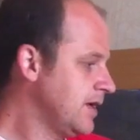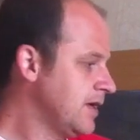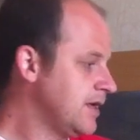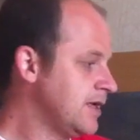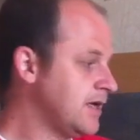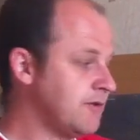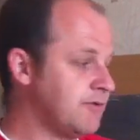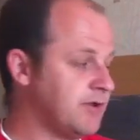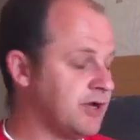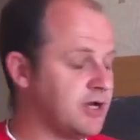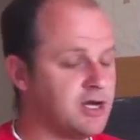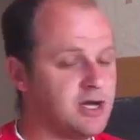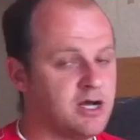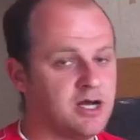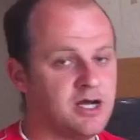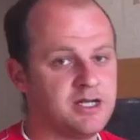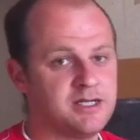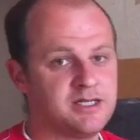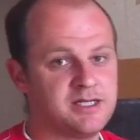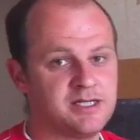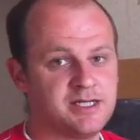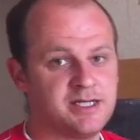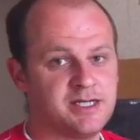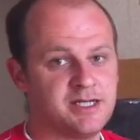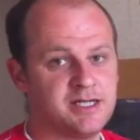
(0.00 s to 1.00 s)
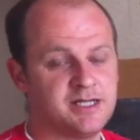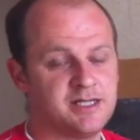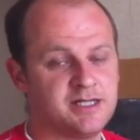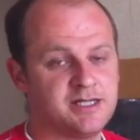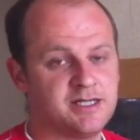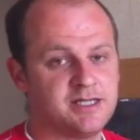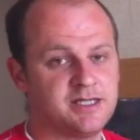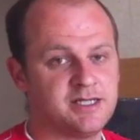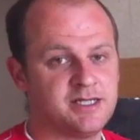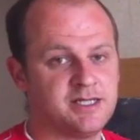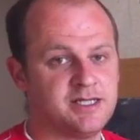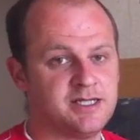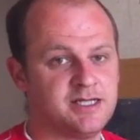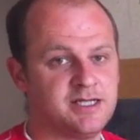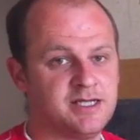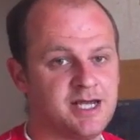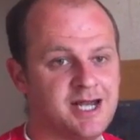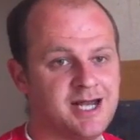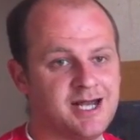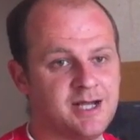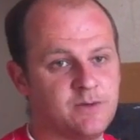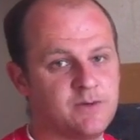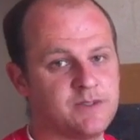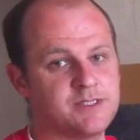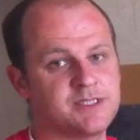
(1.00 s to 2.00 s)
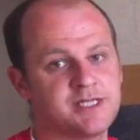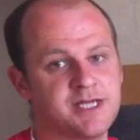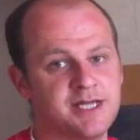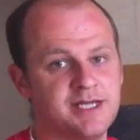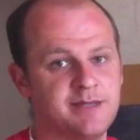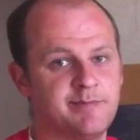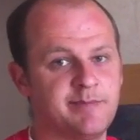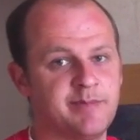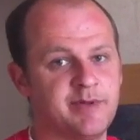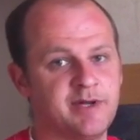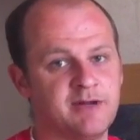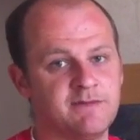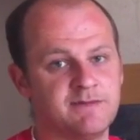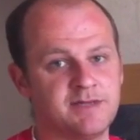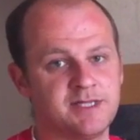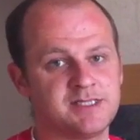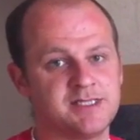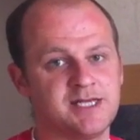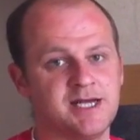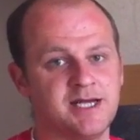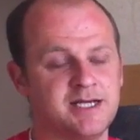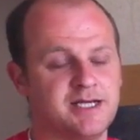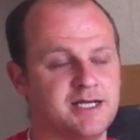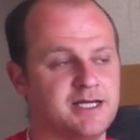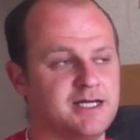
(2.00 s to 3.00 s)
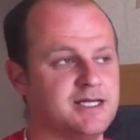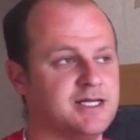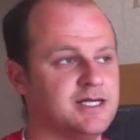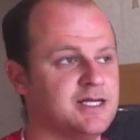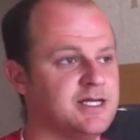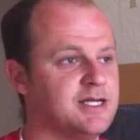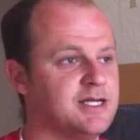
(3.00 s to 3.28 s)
Now regarding the aquascaping of the tank,